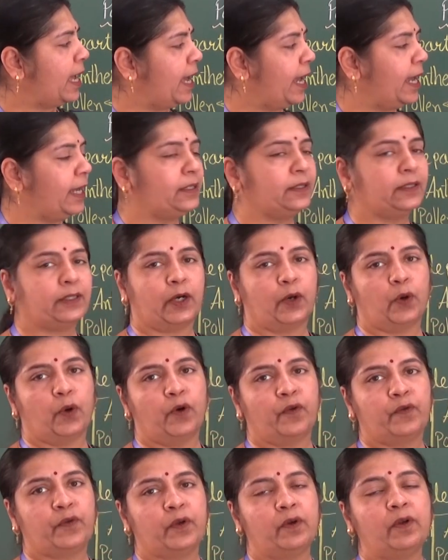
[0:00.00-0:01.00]
and
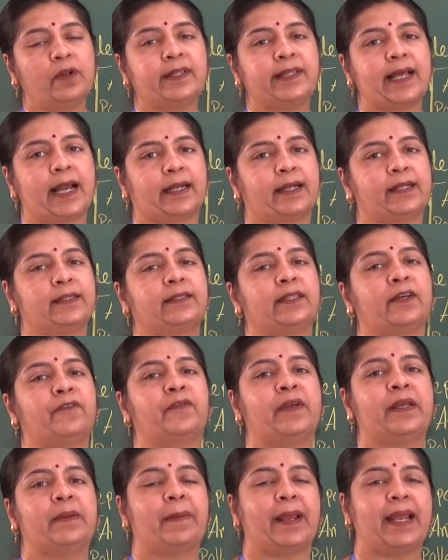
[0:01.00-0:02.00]
the ovule, that is the
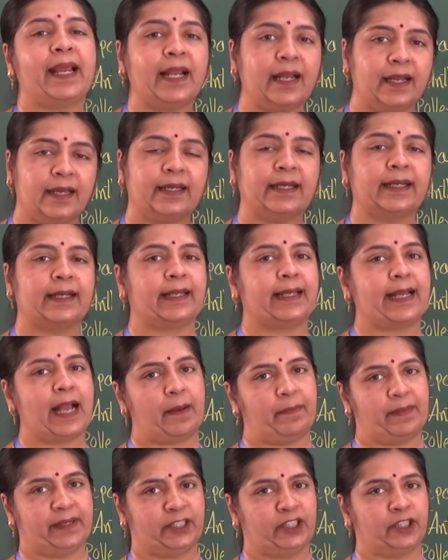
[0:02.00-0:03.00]
female
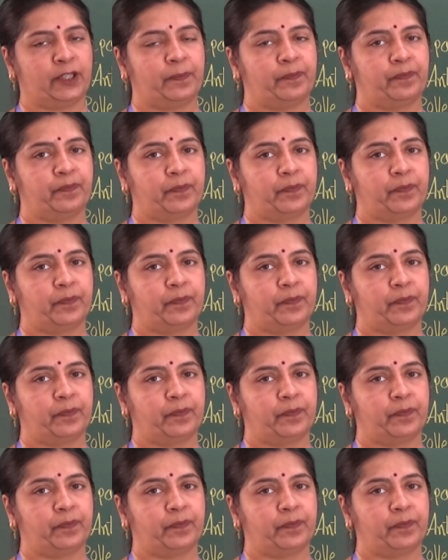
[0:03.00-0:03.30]
gamete.